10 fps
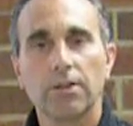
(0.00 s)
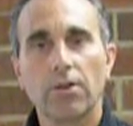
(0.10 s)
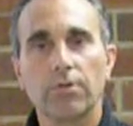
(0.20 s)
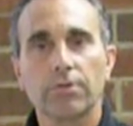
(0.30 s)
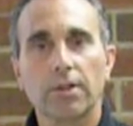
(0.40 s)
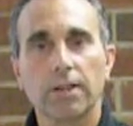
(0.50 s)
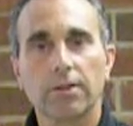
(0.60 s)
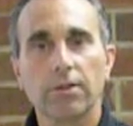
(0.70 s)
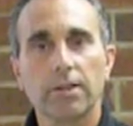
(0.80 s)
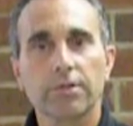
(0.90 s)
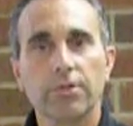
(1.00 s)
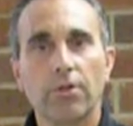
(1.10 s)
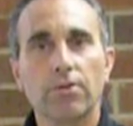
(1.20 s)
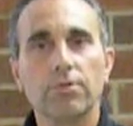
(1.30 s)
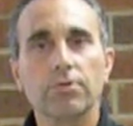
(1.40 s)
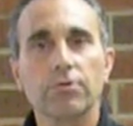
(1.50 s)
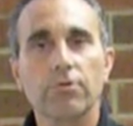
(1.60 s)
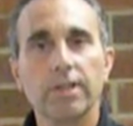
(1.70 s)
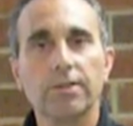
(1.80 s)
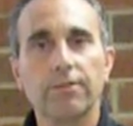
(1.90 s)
Note that there is no grease